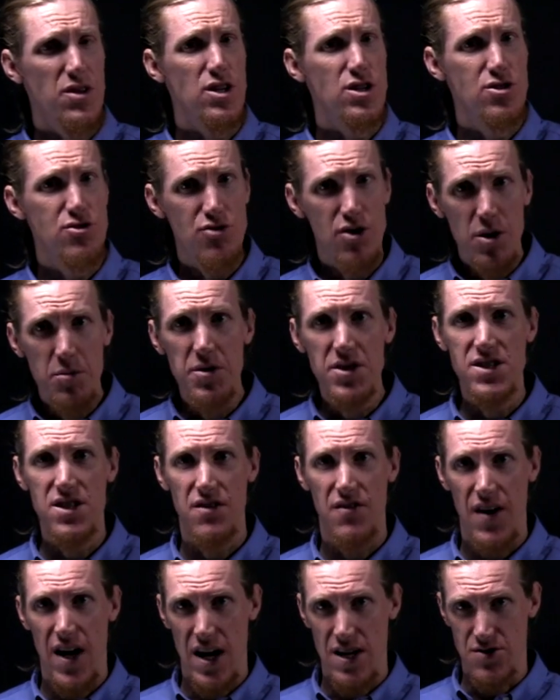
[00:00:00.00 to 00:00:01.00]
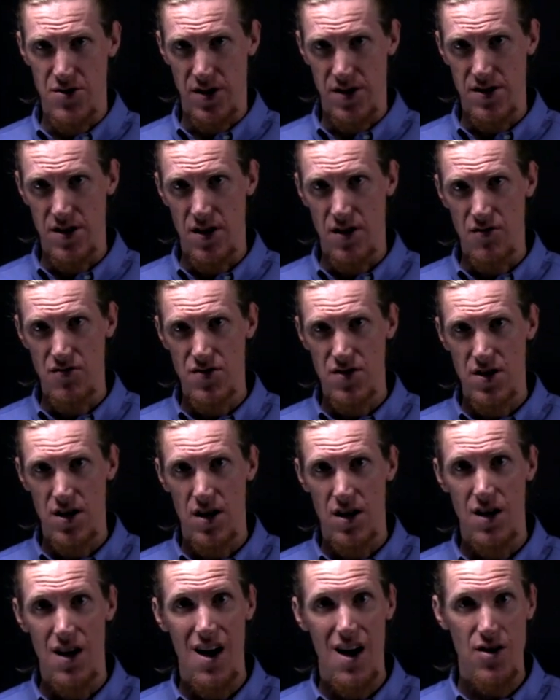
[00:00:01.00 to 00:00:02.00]
attributive adjectives,
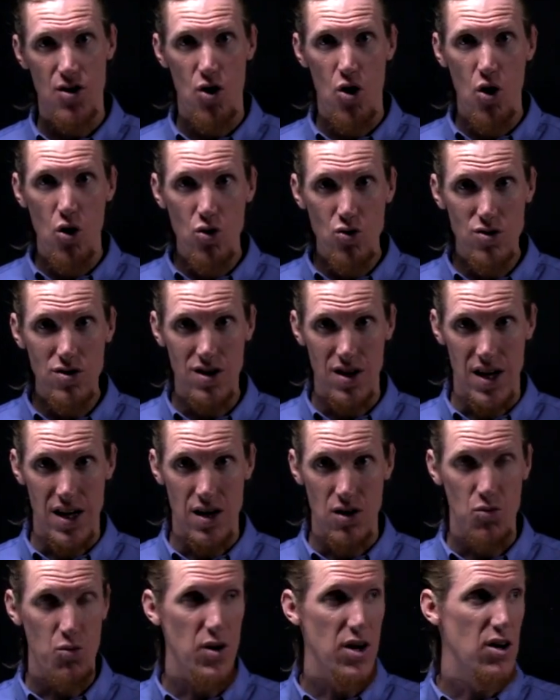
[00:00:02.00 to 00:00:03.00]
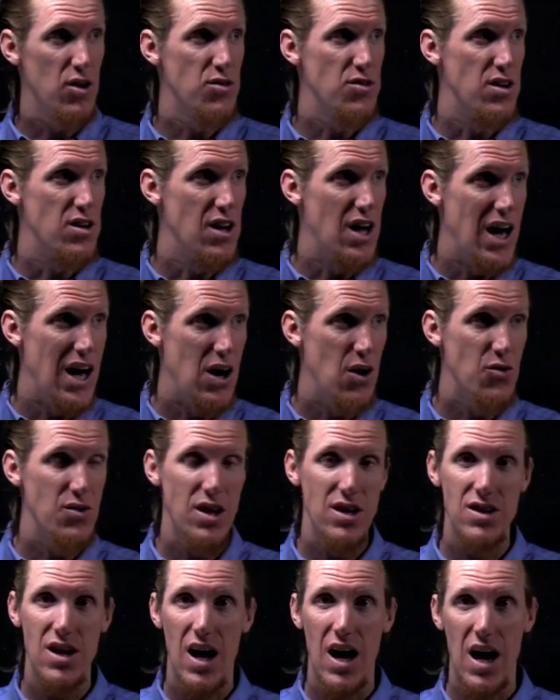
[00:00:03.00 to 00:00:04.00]
not only will the noun
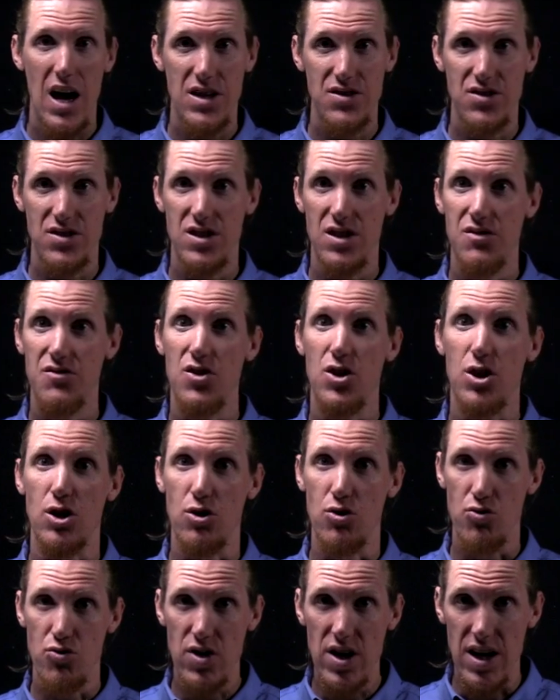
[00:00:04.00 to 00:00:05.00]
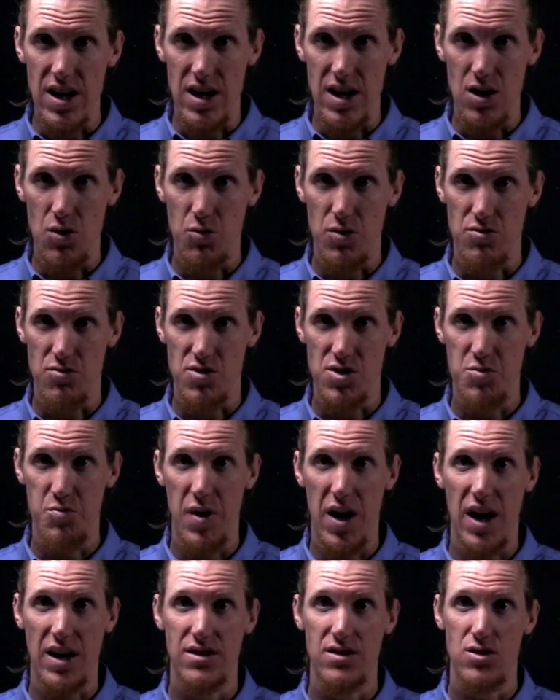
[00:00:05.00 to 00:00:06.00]
and the adjective agree with
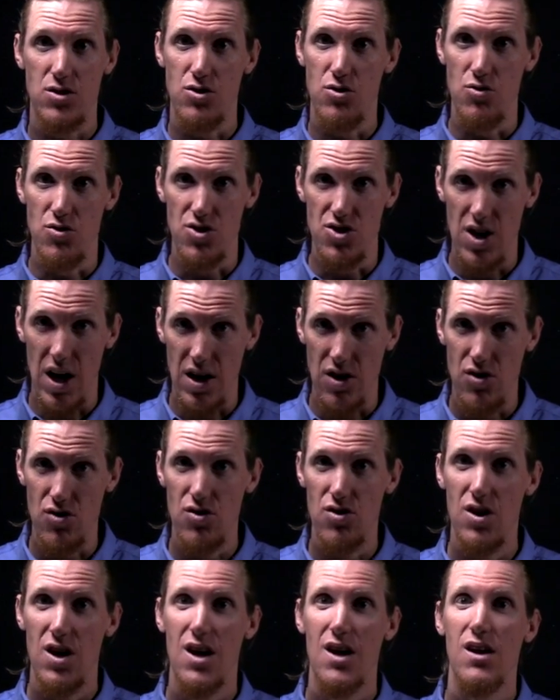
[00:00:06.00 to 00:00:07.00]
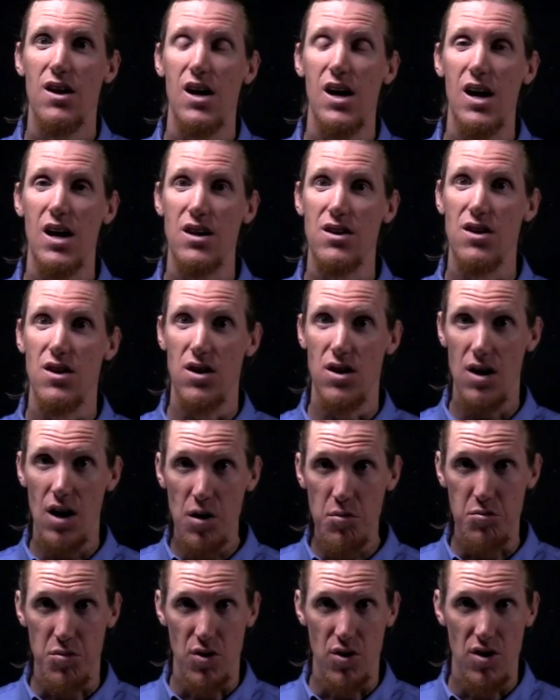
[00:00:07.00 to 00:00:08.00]
respect to gender and
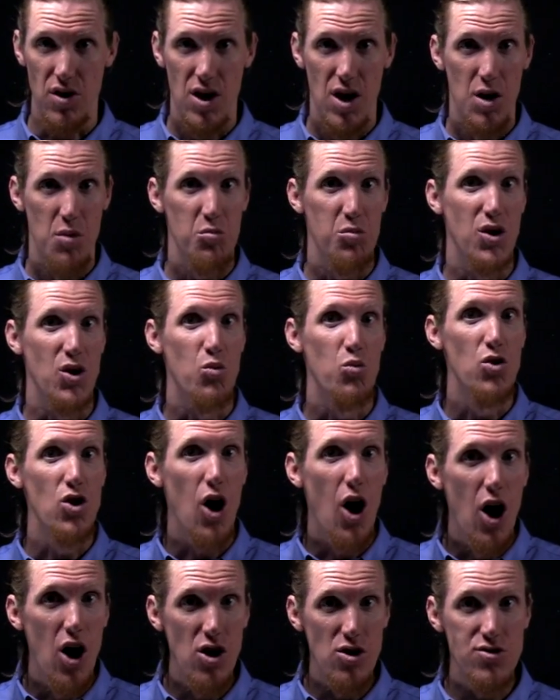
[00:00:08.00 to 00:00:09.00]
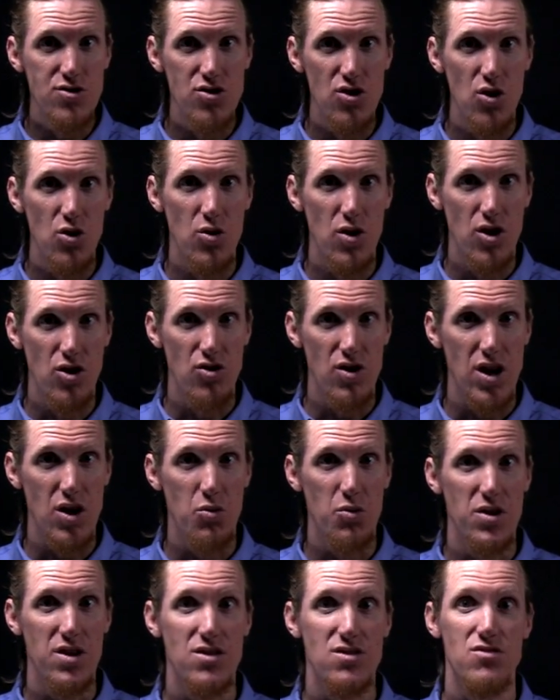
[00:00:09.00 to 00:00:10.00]
number, but it will also agree
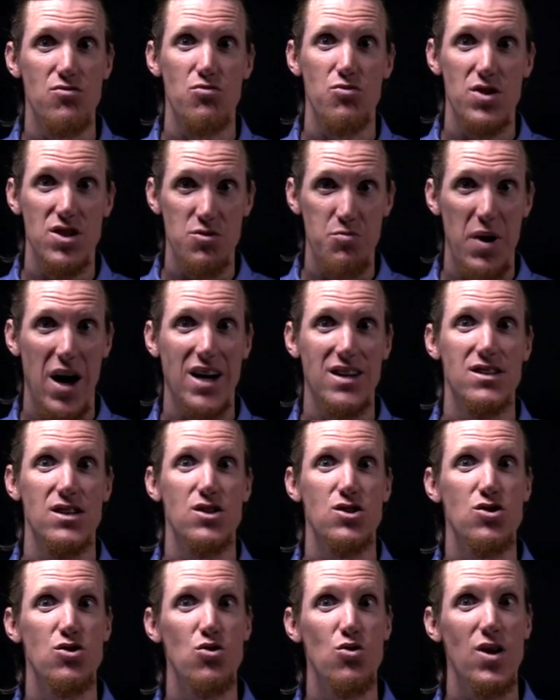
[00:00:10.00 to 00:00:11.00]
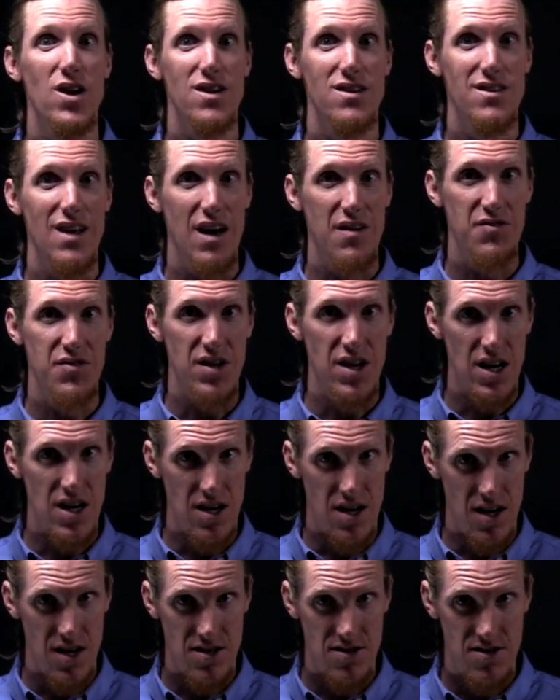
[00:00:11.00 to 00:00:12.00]
with respect to
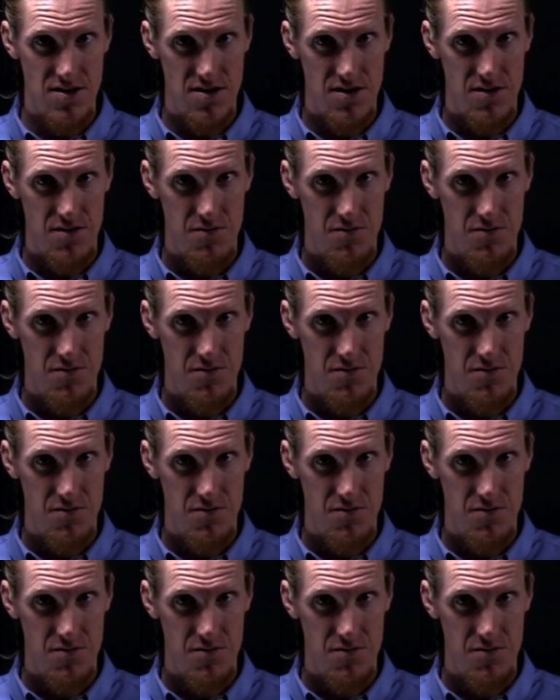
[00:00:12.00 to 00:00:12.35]
definiteness.